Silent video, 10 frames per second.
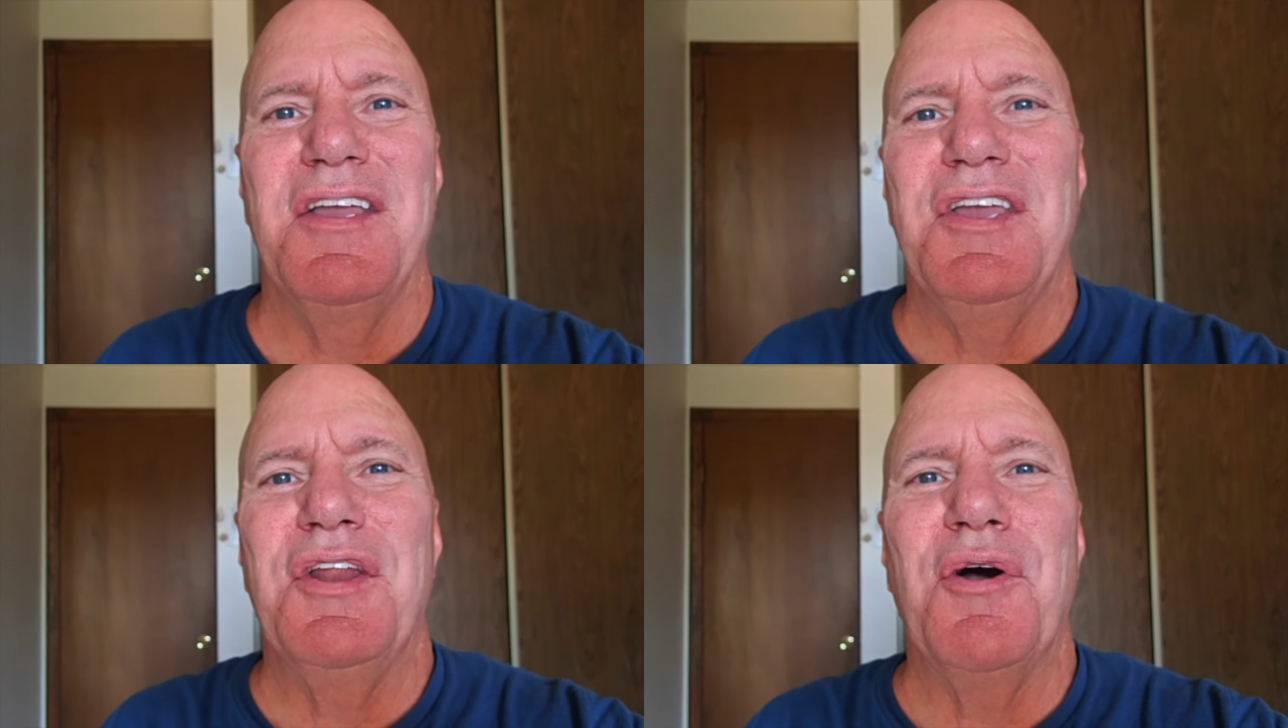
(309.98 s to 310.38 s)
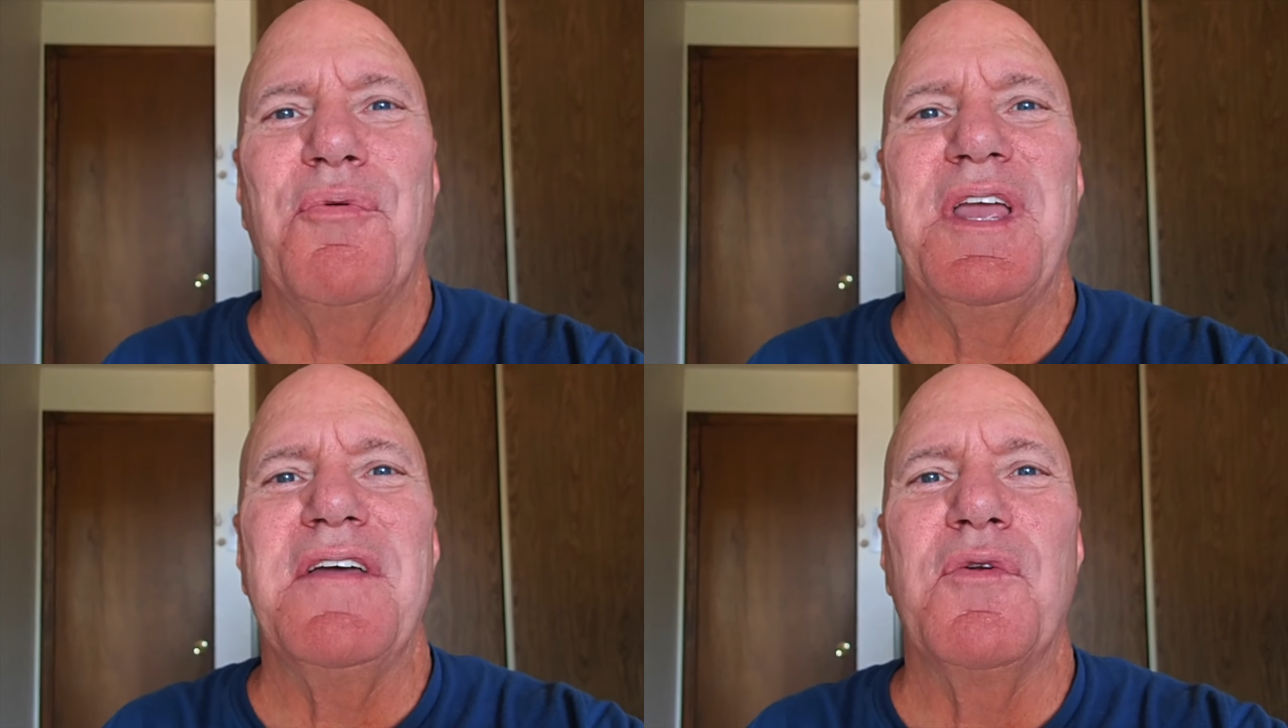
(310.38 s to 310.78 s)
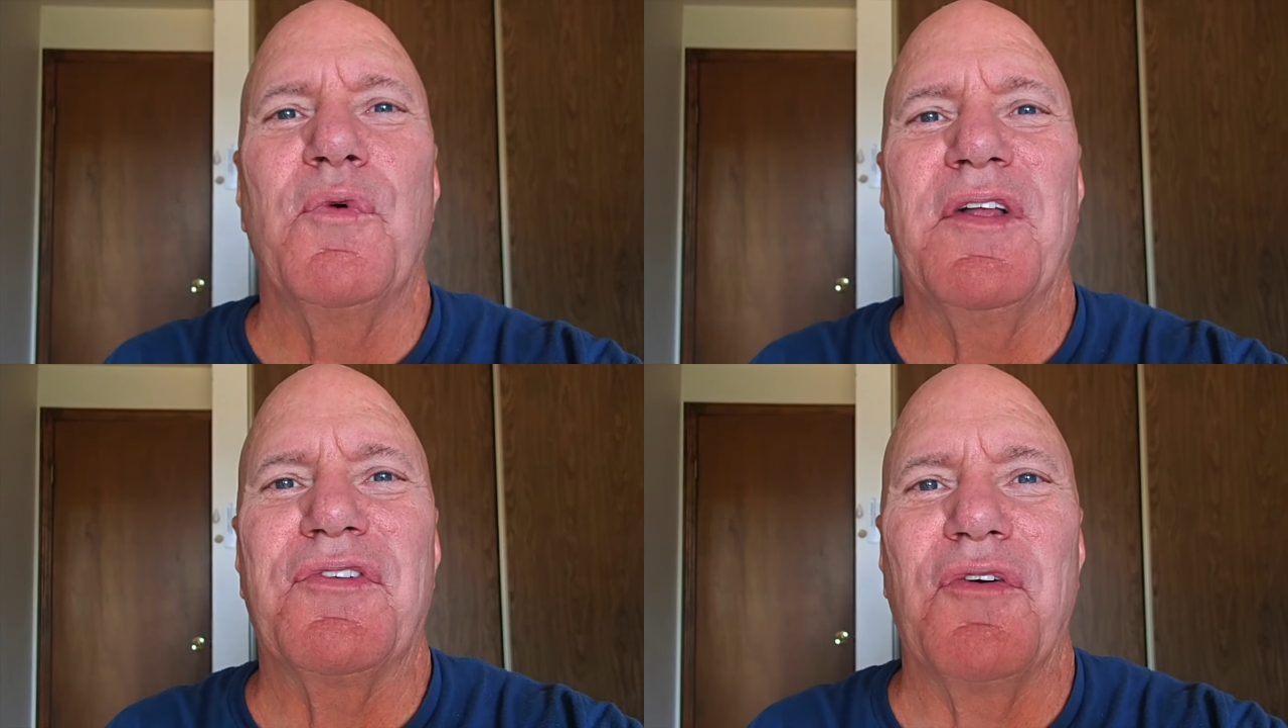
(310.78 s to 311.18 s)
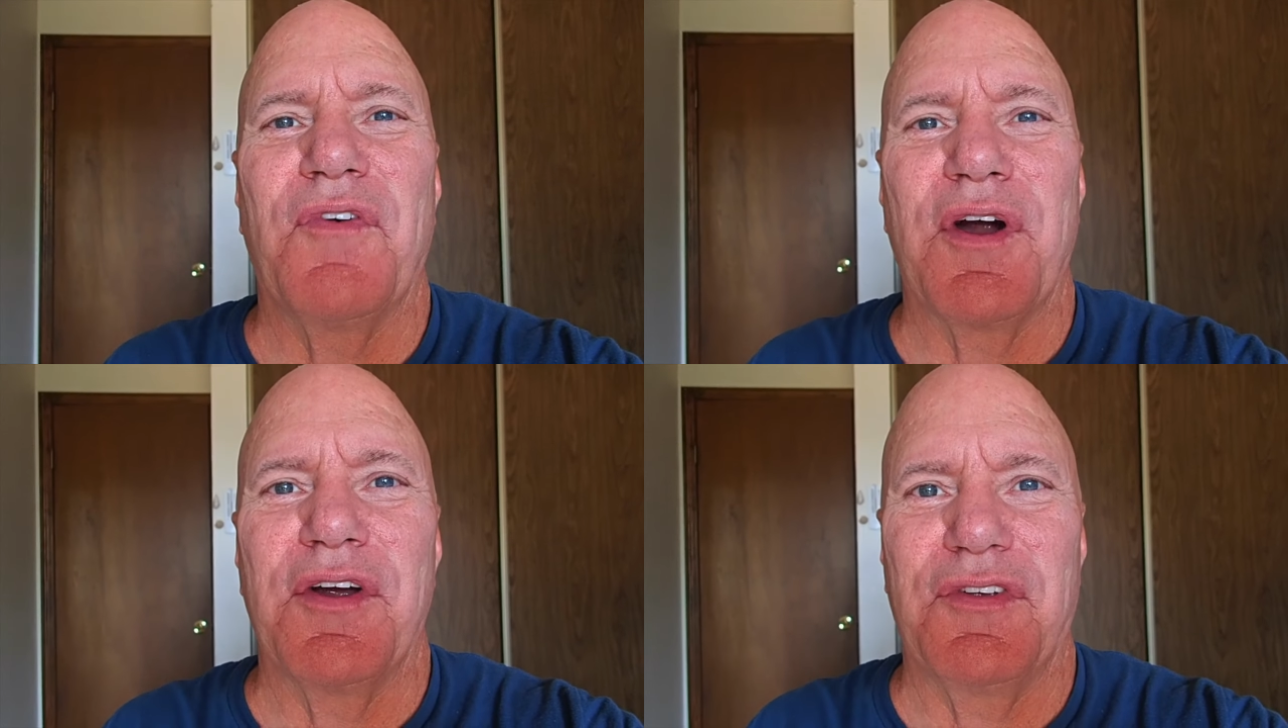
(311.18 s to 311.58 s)
You know, we even went so
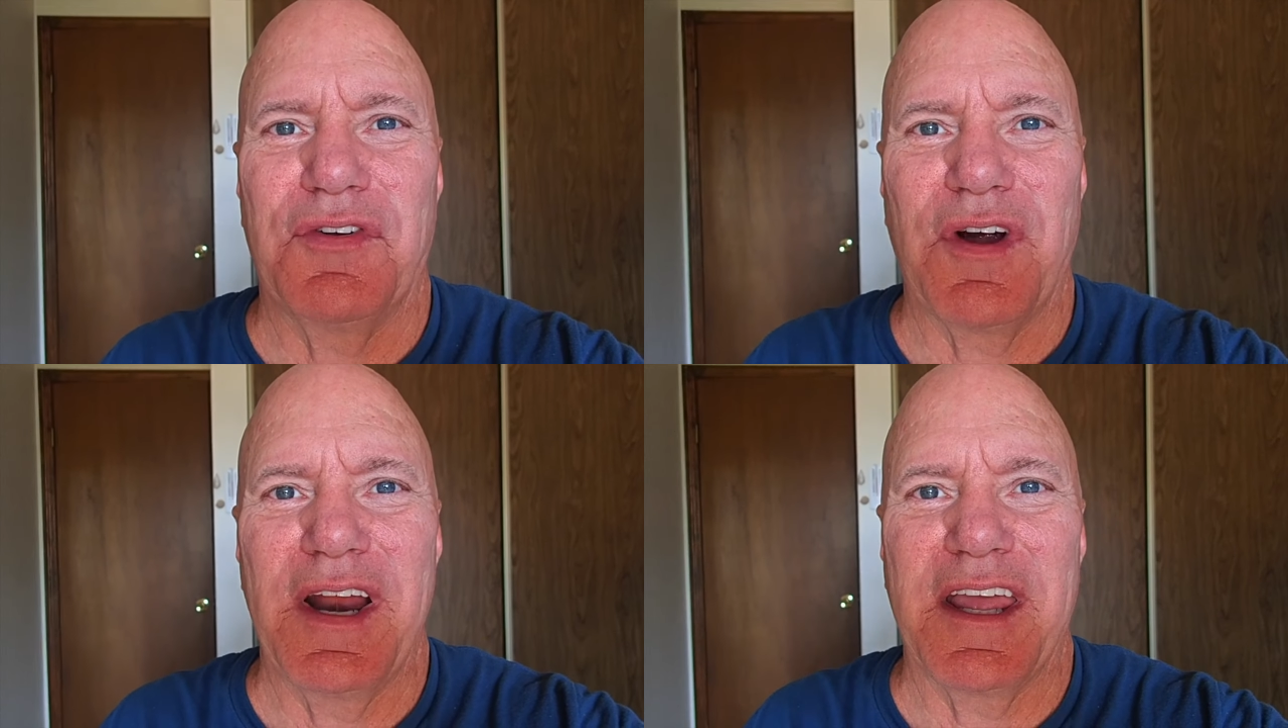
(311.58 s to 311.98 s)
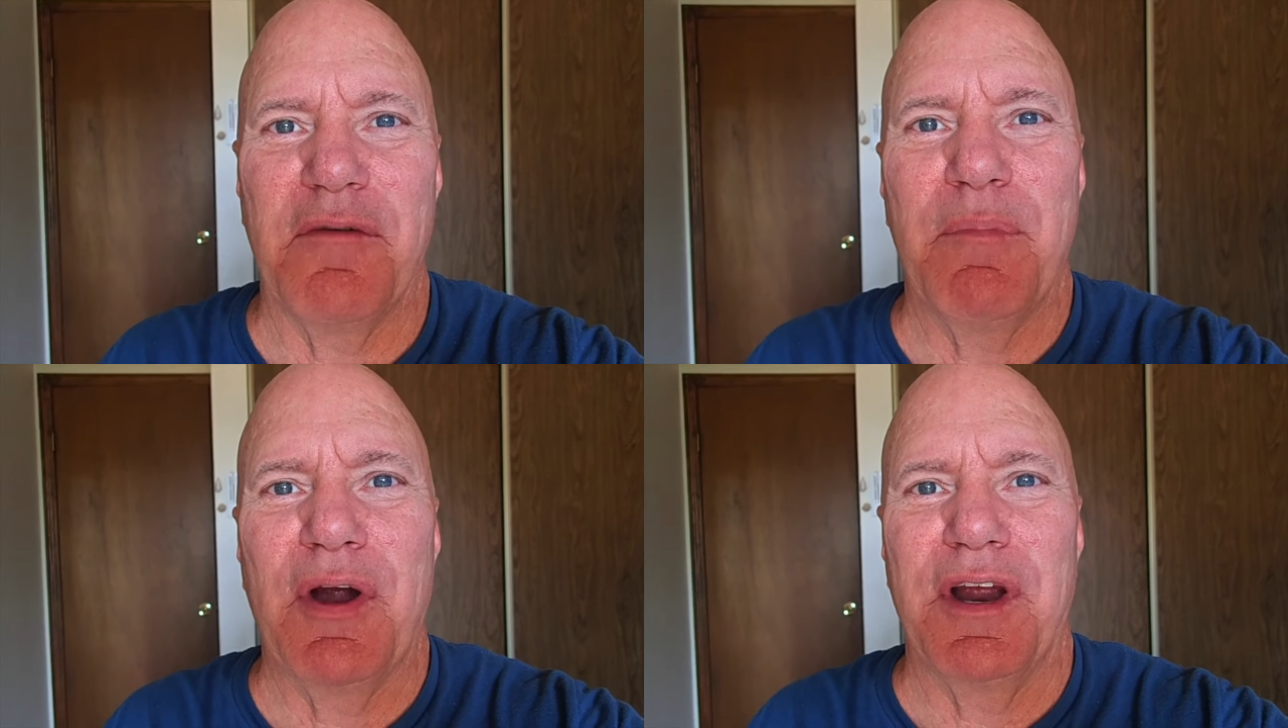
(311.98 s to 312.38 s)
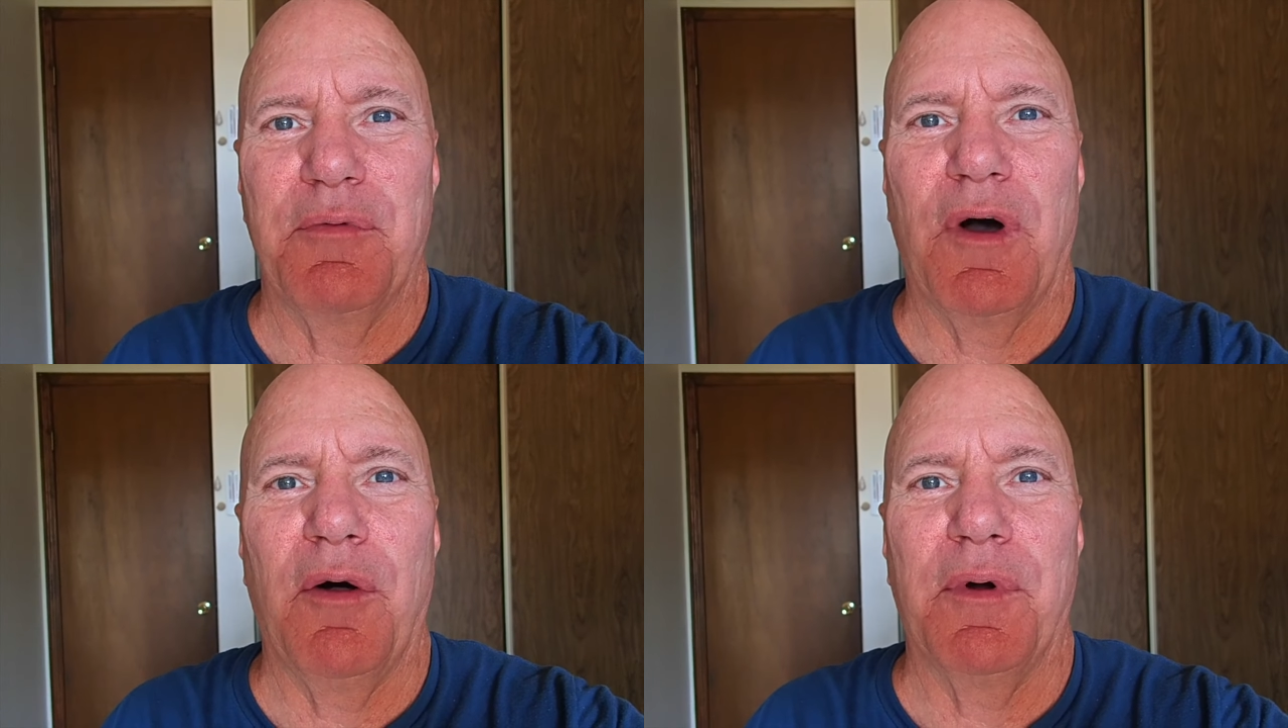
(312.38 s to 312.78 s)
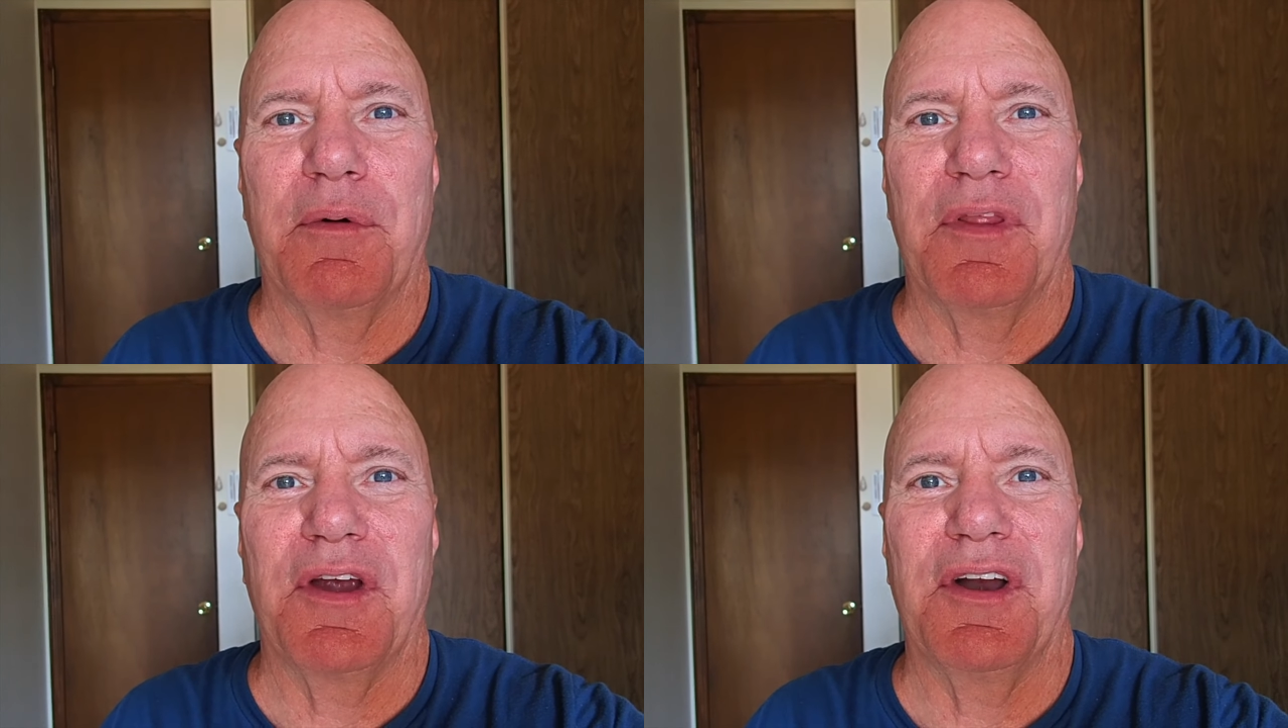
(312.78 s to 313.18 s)
far as to try to get married while we
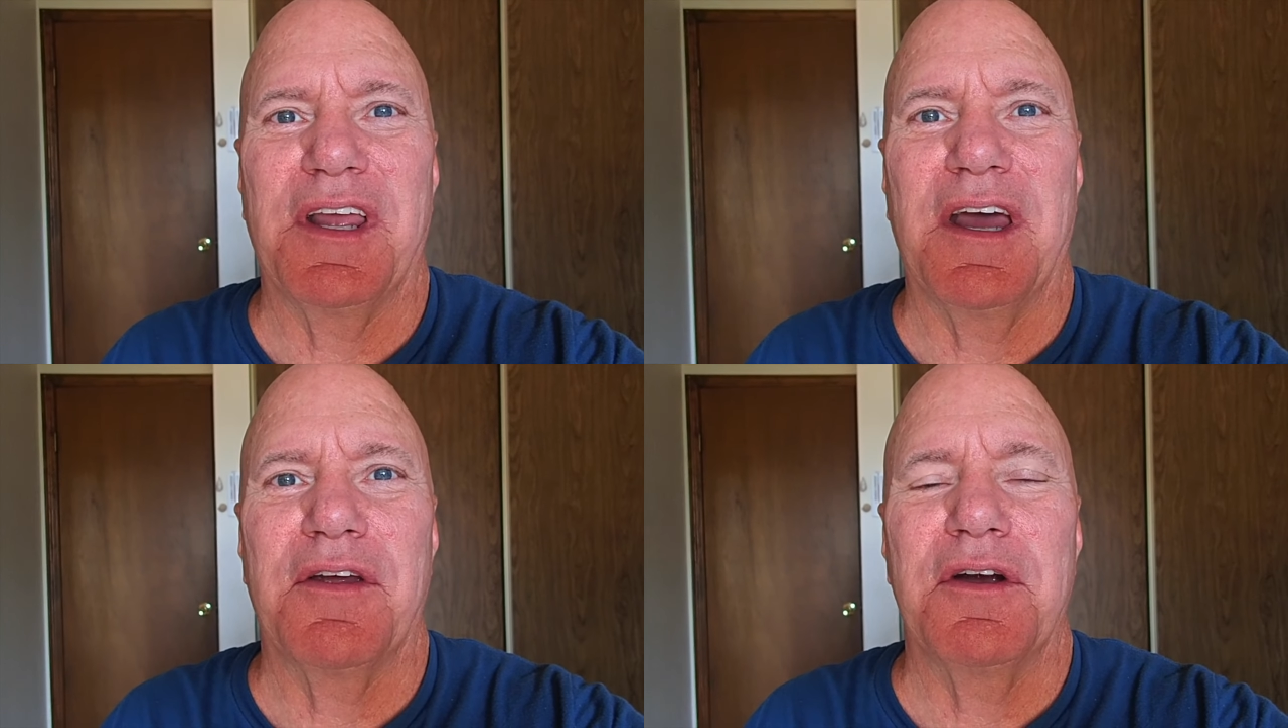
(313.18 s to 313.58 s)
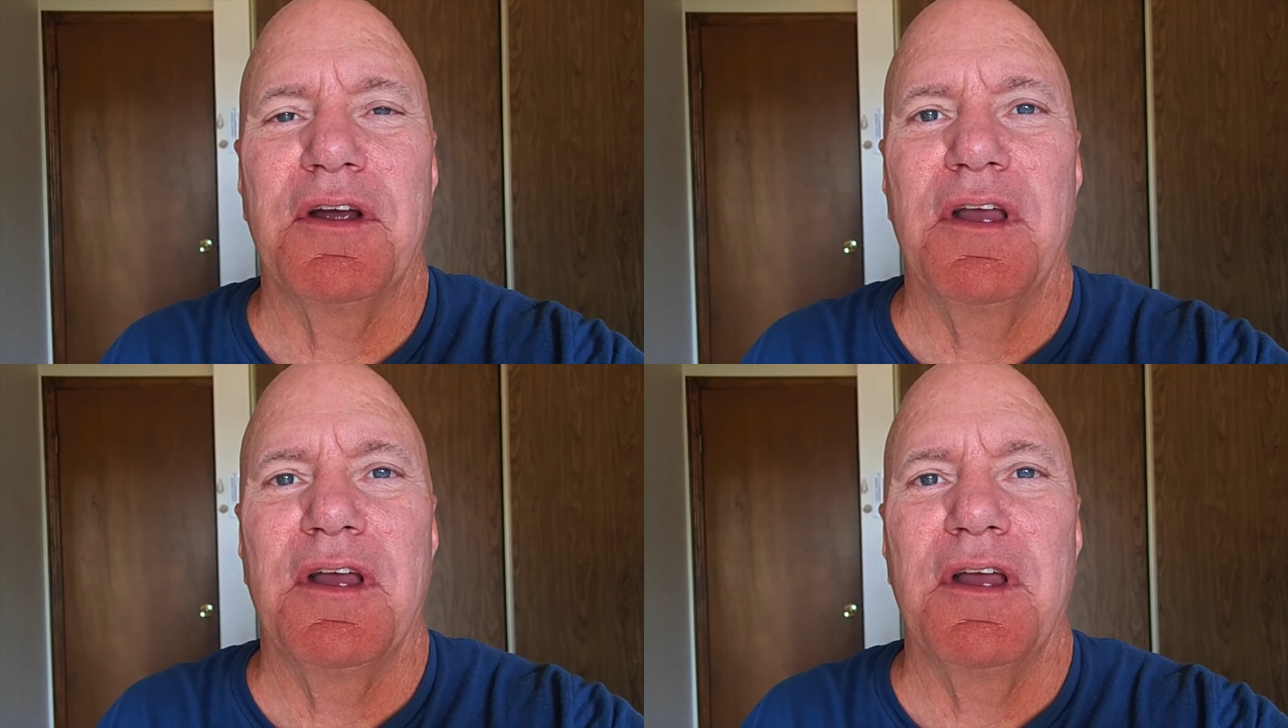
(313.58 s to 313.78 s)
were there together.